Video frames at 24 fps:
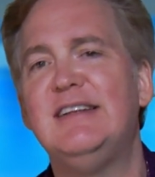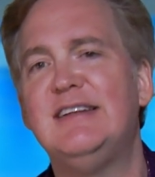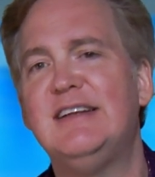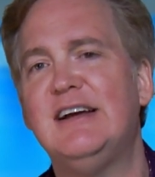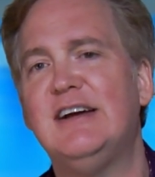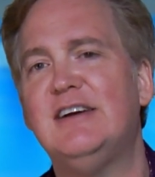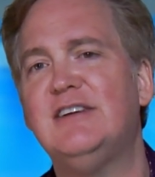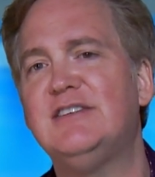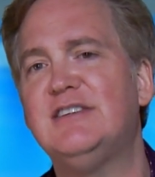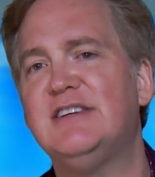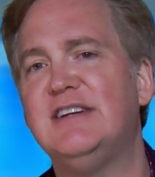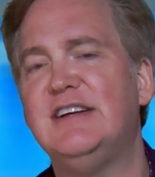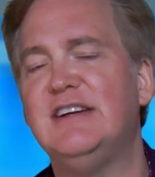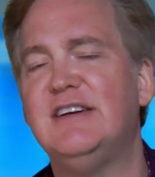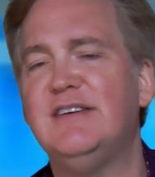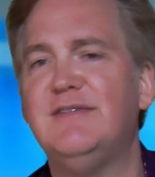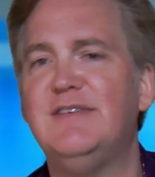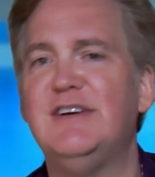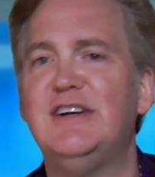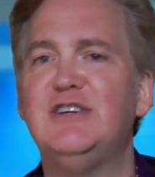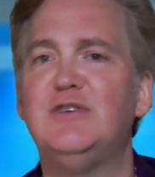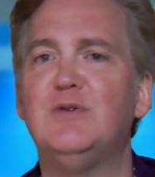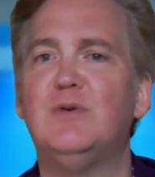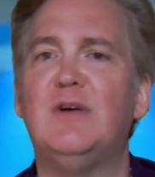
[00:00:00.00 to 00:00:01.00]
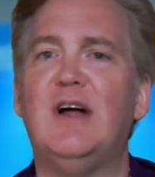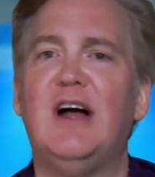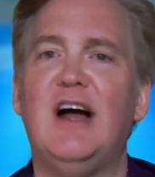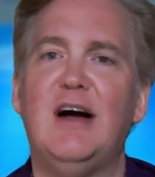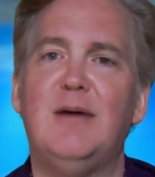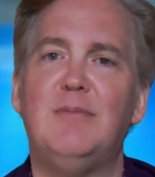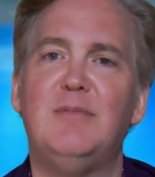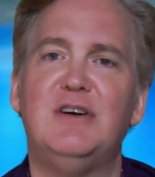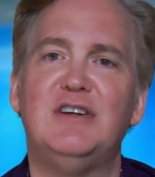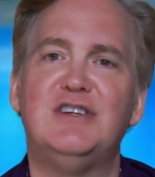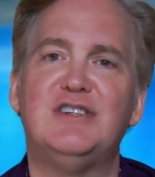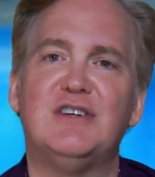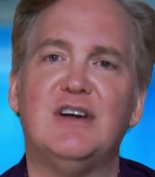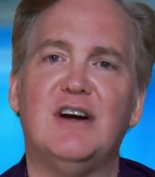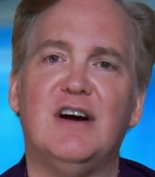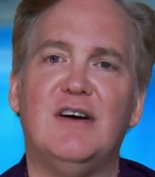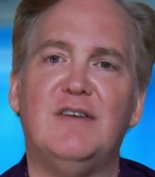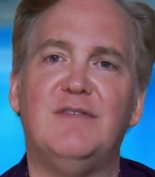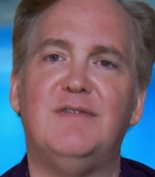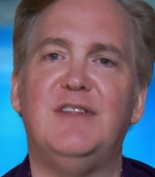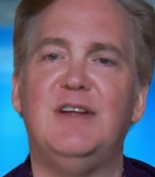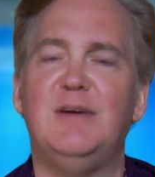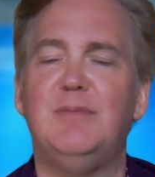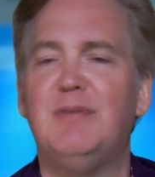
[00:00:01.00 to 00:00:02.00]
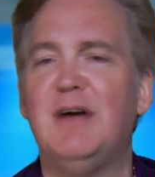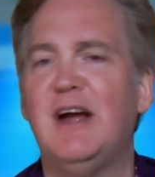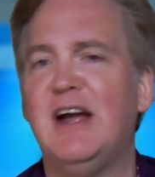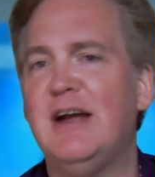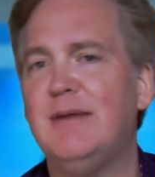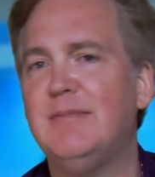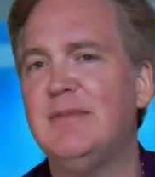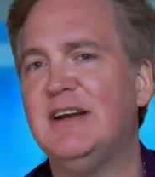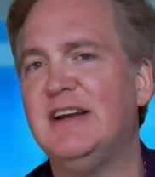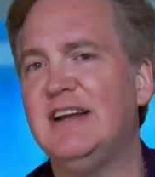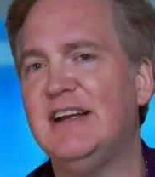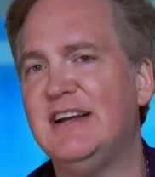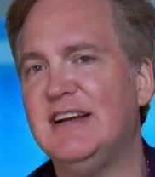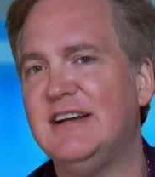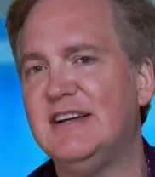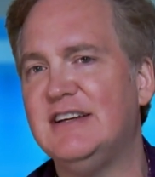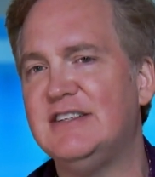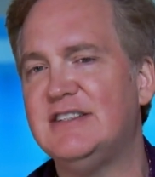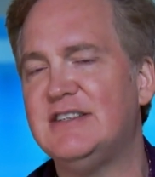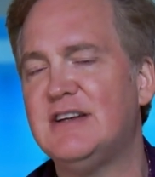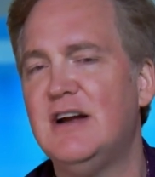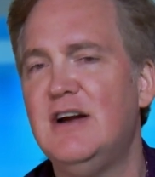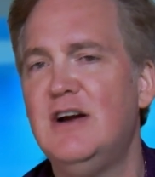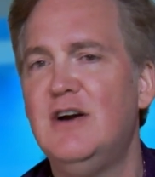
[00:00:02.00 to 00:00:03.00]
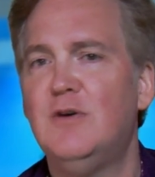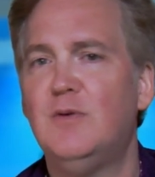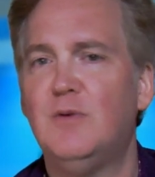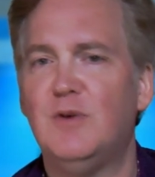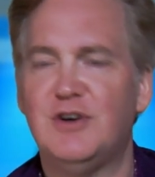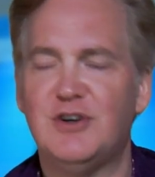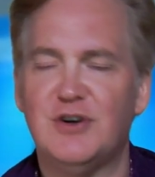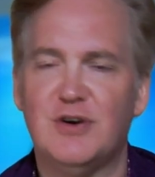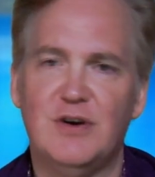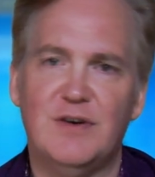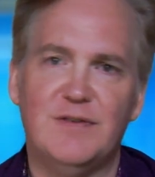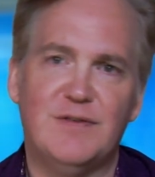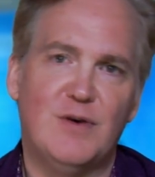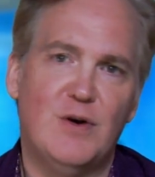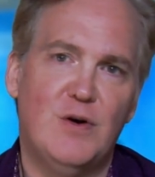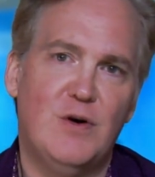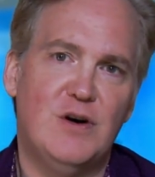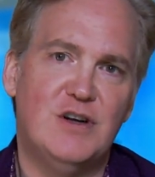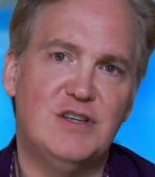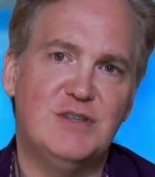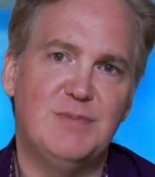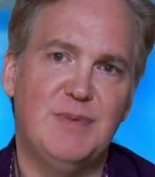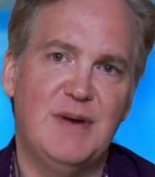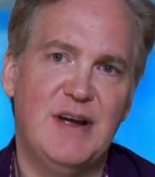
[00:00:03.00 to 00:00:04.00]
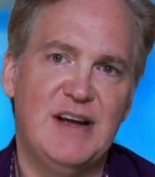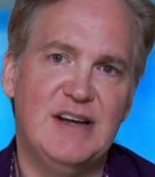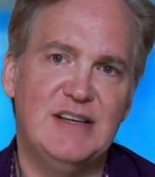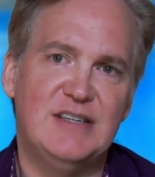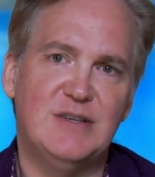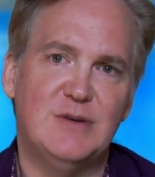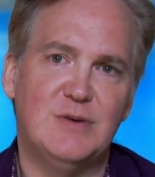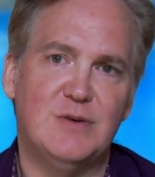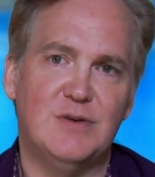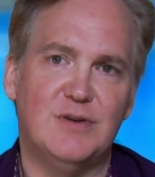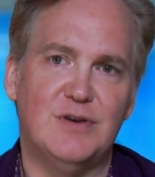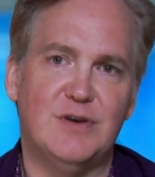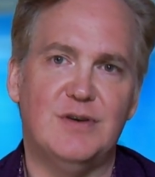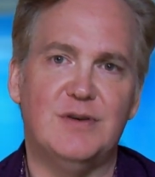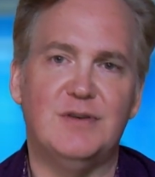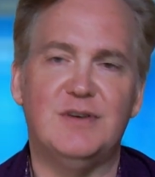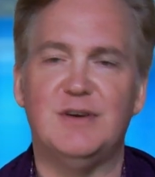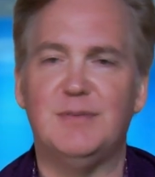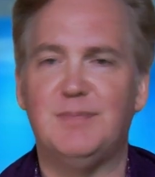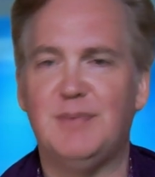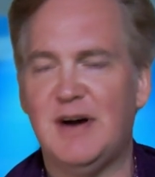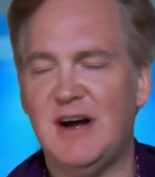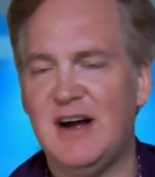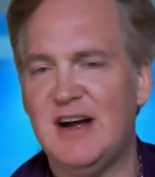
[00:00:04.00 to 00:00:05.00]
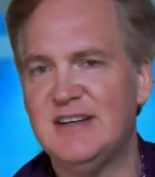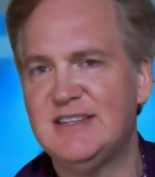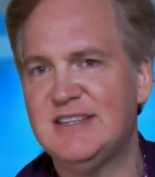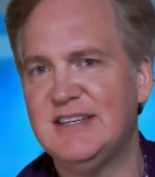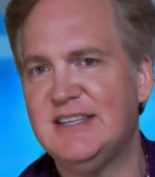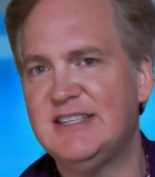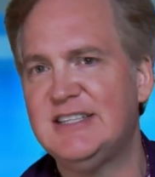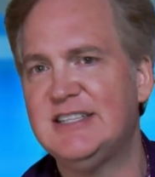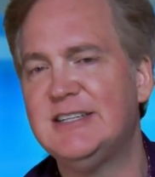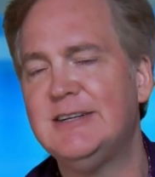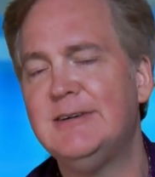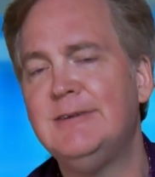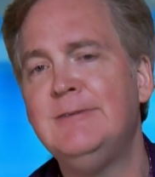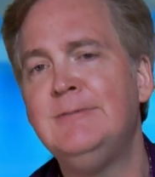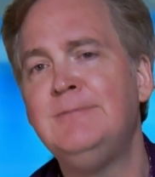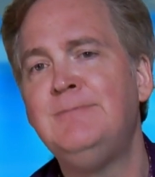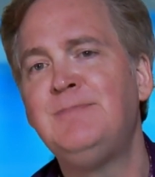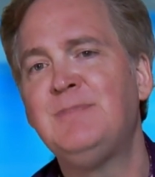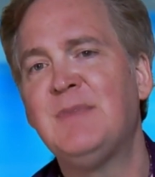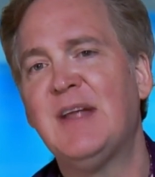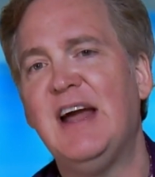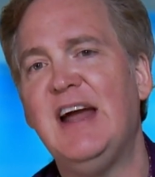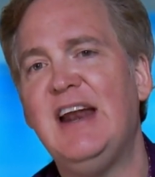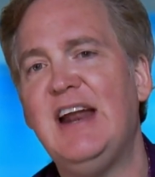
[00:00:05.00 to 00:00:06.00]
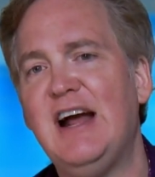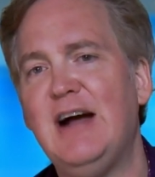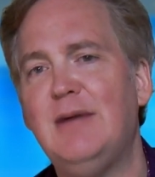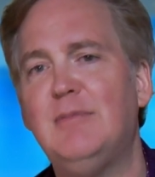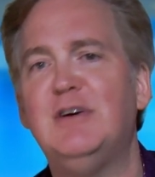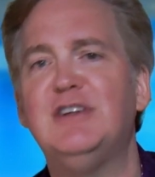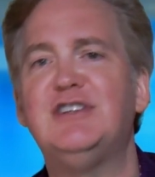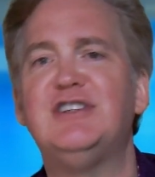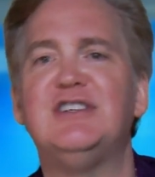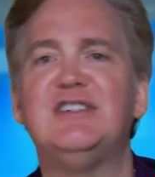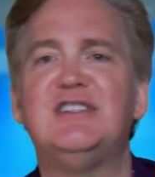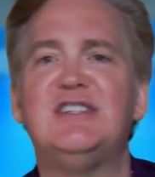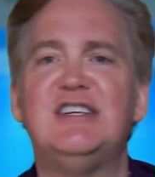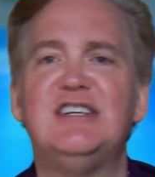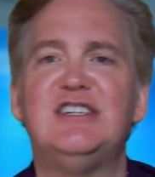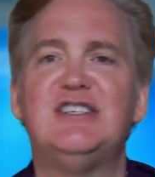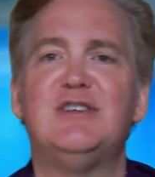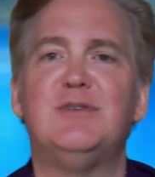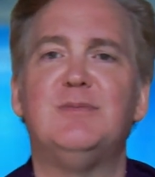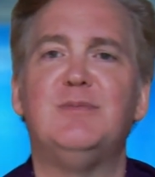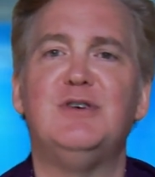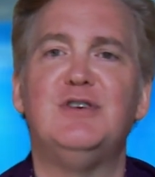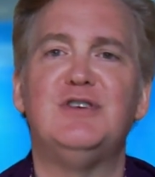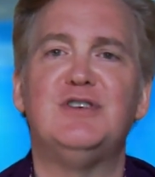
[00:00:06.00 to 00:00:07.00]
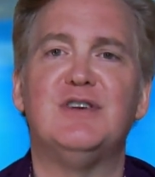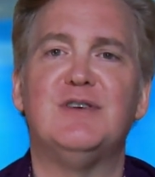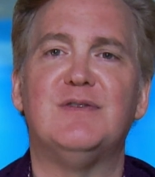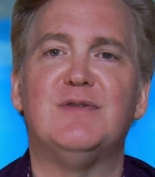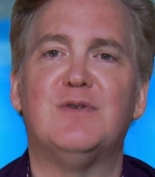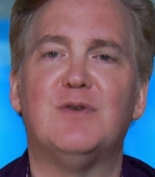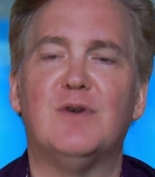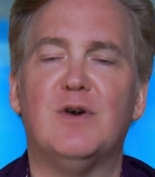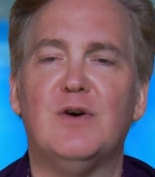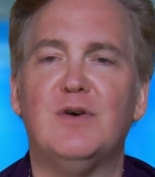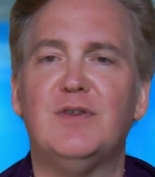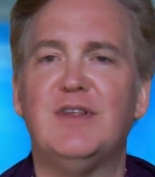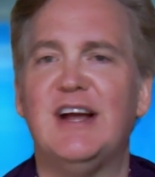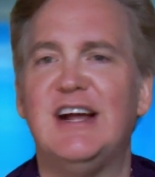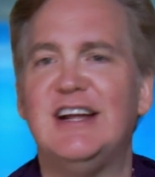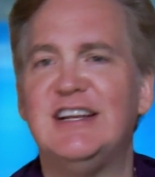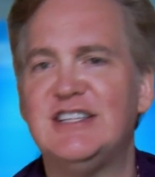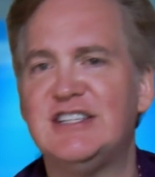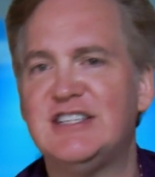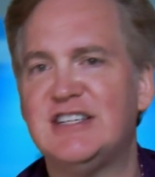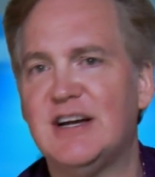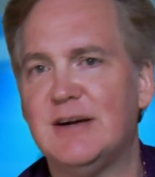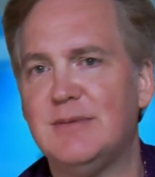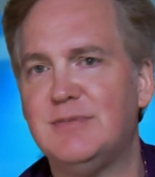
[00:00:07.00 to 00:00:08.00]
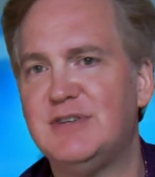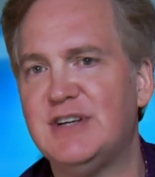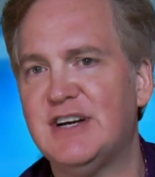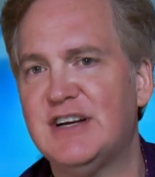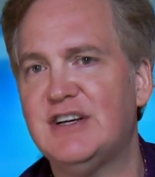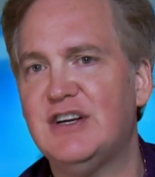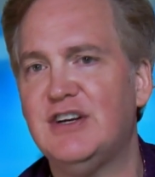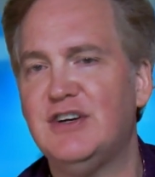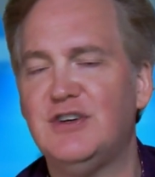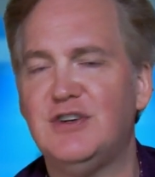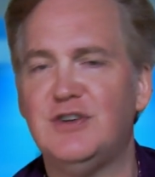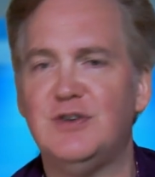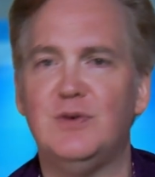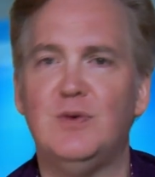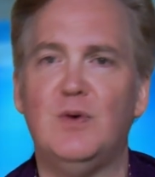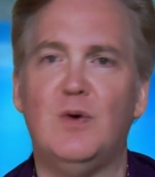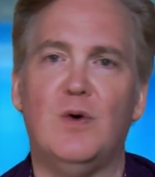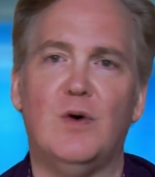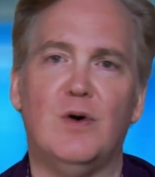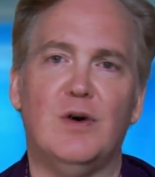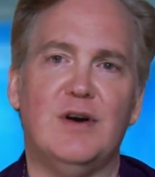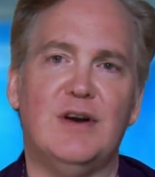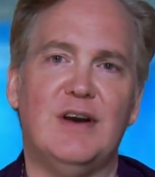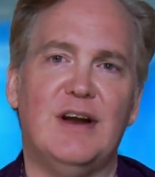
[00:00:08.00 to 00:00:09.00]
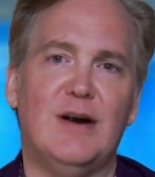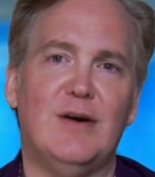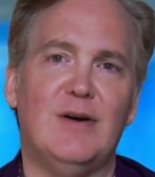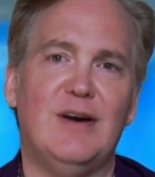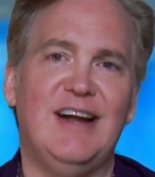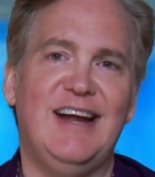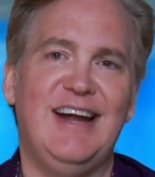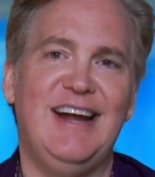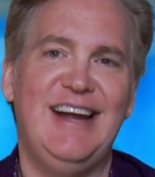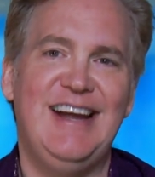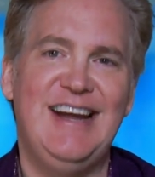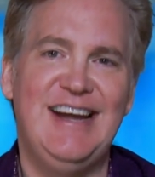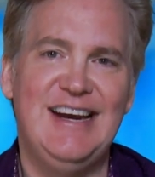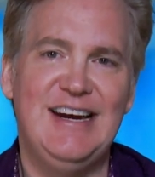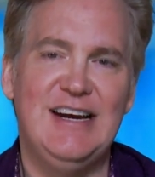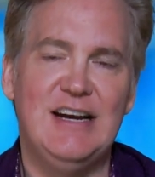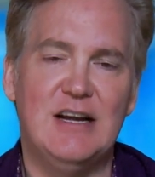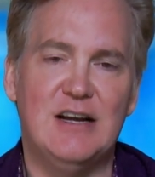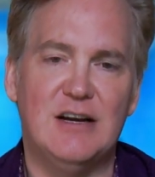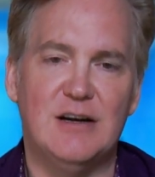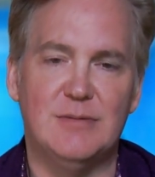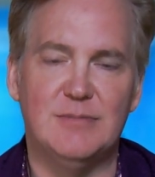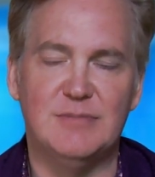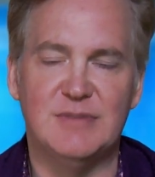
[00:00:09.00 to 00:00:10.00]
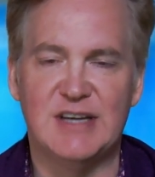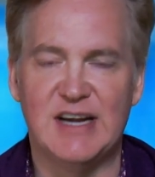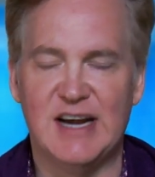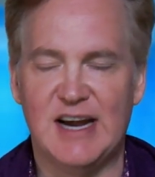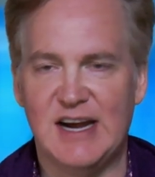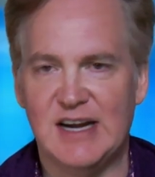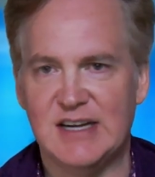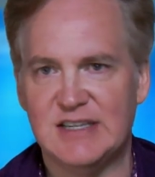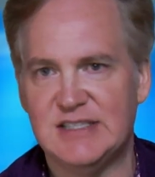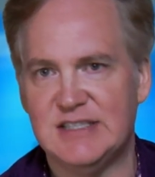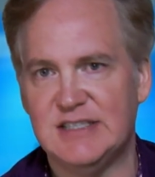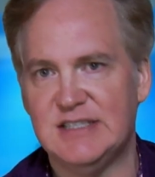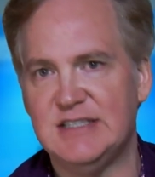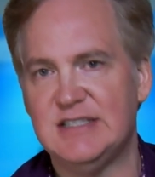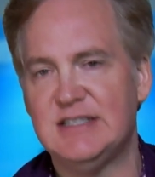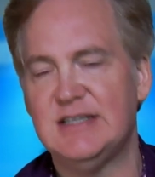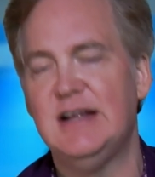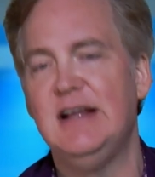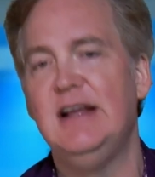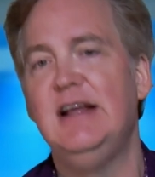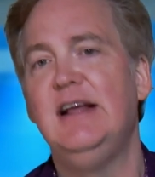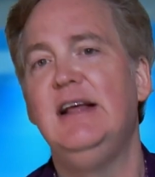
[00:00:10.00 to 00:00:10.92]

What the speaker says: tells the individual how much of the payment is return of cost base or their deposits, and how much is distribution of growth and subject to ordinary income taxes.